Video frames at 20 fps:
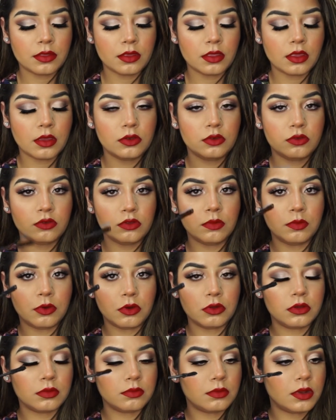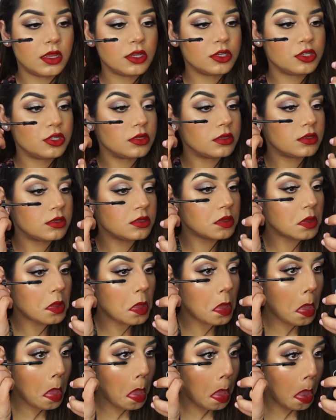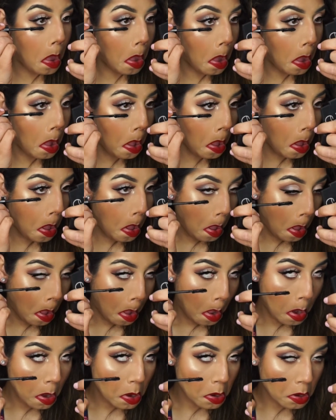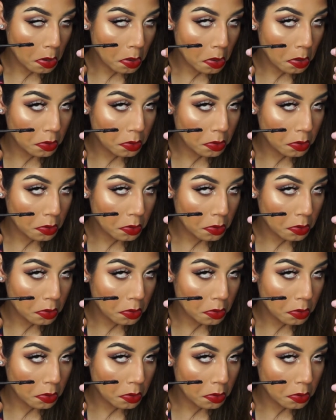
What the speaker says: and do the bottom lashes. You